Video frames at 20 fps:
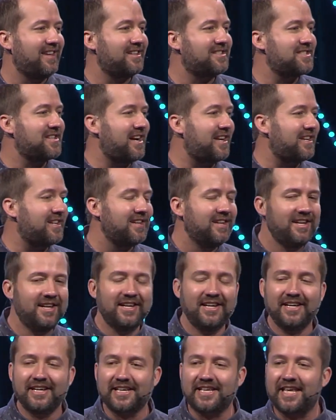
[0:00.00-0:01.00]
That's not a
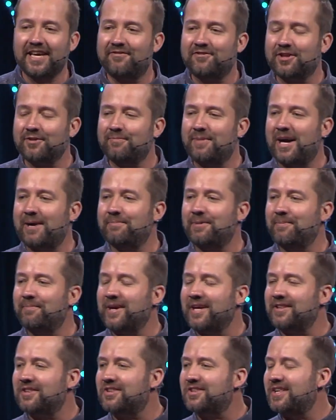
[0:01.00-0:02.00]
gift of mine. But
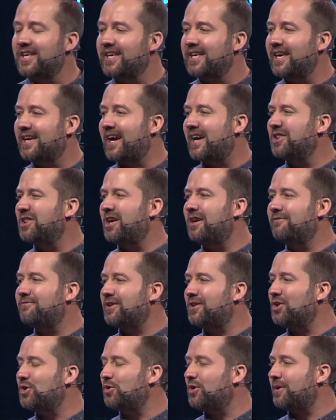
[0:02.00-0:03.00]
man, singing, I love
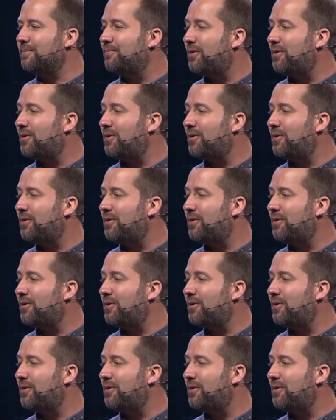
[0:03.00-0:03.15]
to do it.